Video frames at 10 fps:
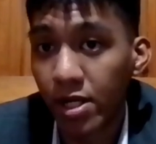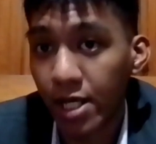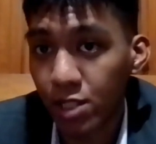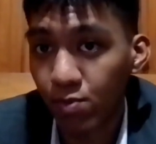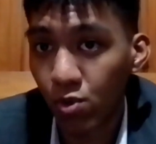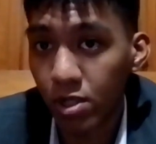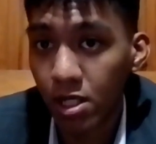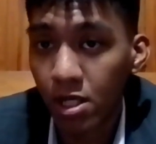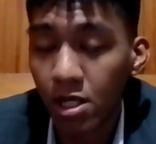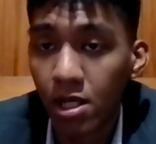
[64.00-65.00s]
and export.
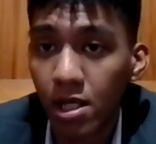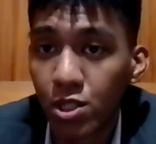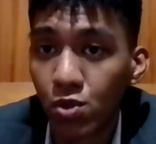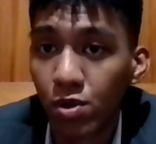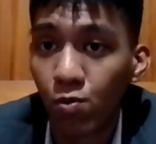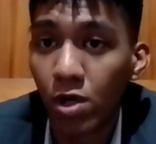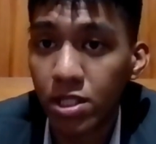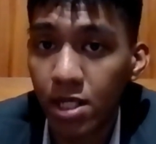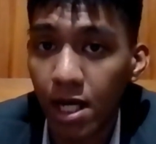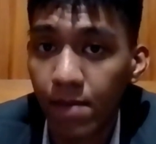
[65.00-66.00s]
So at one
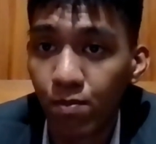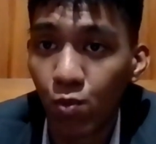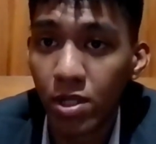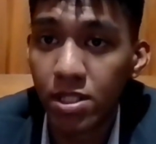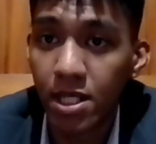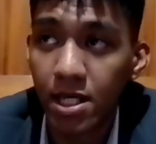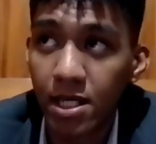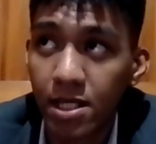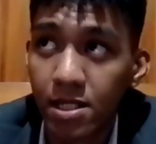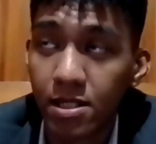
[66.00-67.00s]
time
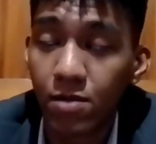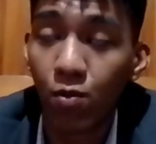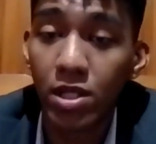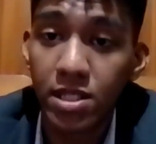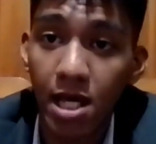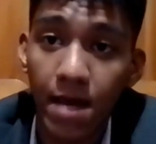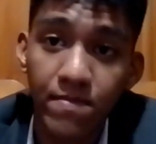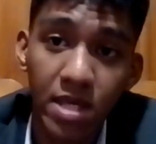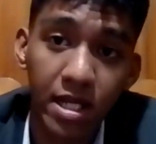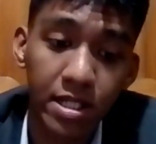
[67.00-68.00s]

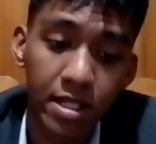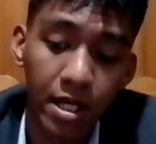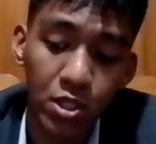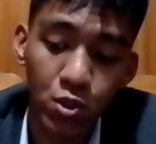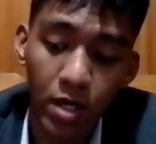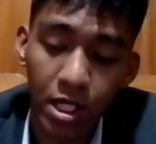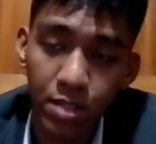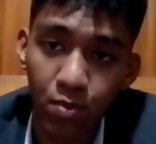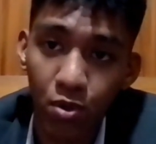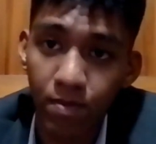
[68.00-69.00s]
they decided to
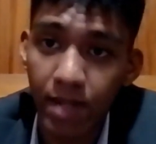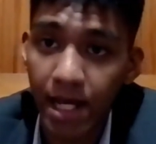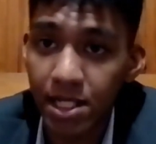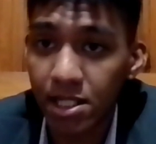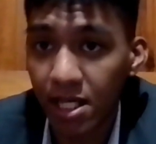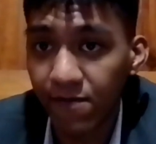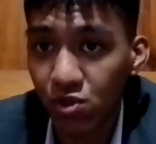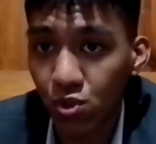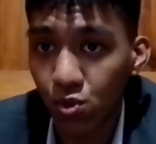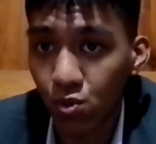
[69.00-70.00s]
export black slaves
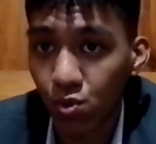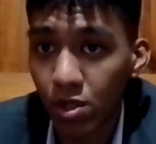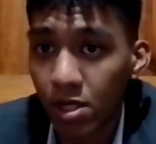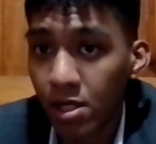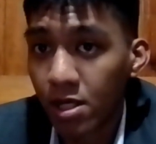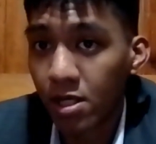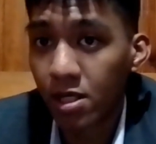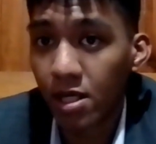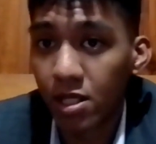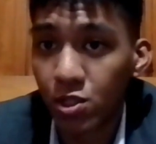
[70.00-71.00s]

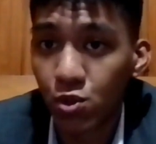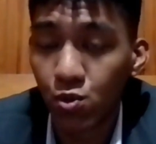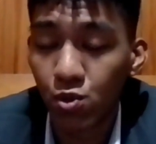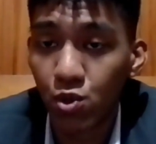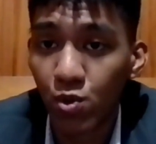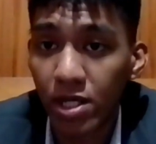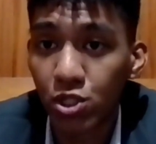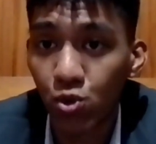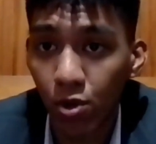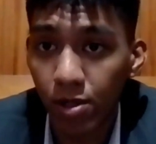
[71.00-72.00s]
into
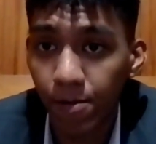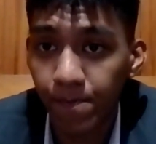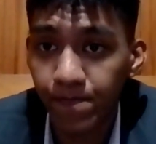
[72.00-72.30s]
U.S. soil.